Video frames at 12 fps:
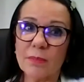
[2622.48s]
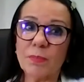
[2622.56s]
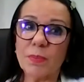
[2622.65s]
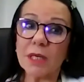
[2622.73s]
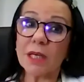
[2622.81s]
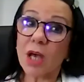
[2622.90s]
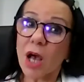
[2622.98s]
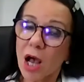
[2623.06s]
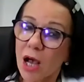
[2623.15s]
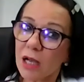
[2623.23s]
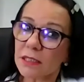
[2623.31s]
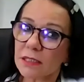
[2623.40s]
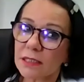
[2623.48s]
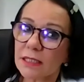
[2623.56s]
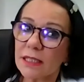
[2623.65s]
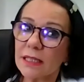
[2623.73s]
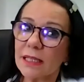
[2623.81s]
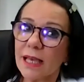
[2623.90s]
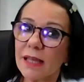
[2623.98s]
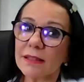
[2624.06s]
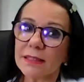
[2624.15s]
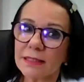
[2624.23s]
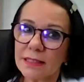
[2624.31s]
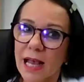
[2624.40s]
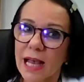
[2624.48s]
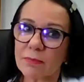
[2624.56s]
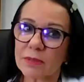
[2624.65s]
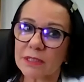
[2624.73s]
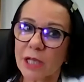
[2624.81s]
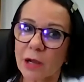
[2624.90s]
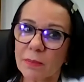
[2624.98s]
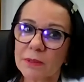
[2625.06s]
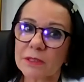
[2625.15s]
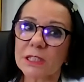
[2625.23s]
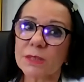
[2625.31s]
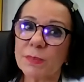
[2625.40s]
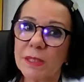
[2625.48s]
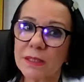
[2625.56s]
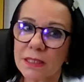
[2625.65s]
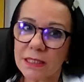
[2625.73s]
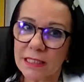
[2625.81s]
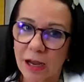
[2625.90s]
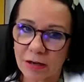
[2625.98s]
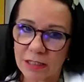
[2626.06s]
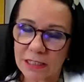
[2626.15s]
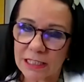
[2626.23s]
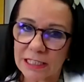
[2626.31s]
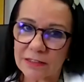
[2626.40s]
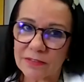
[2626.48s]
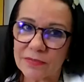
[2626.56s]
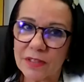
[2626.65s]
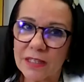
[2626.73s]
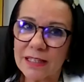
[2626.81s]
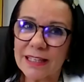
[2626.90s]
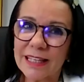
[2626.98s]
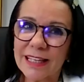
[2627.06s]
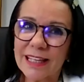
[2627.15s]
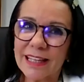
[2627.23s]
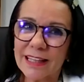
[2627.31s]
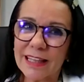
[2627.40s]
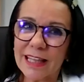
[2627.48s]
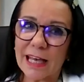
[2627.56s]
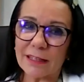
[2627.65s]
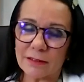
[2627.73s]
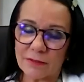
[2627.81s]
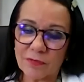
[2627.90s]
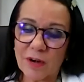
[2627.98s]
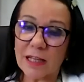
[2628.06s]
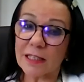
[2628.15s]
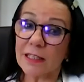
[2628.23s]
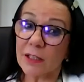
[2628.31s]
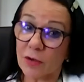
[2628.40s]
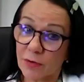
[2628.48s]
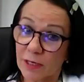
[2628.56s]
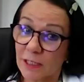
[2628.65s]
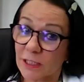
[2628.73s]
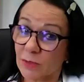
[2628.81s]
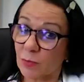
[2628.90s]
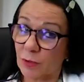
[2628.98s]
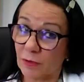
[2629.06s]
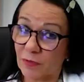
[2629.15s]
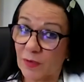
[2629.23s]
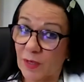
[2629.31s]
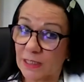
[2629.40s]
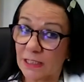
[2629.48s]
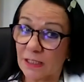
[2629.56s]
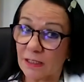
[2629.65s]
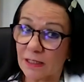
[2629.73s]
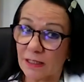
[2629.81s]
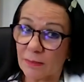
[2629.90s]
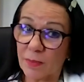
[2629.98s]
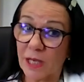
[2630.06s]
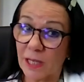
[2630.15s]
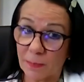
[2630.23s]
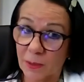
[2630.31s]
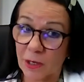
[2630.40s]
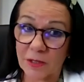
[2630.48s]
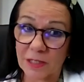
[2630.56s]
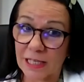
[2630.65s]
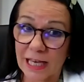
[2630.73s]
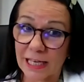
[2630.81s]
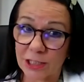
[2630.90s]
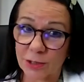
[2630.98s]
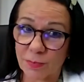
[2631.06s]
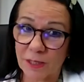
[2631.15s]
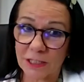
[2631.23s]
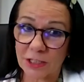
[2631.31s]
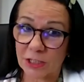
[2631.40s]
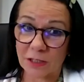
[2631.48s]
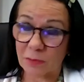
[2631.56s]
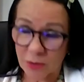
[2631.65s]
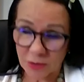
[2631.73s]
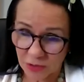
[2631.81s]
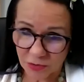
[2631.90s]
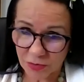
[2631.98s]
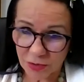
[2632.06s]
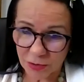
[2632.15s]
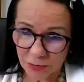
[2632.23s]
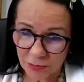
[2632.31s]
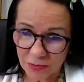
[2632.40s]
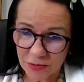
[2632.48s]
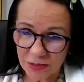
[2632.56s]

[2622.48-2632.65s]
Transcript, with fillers: because the other side was able to spin the narrative that franking credits would affect people on the age pension. It wasn't true.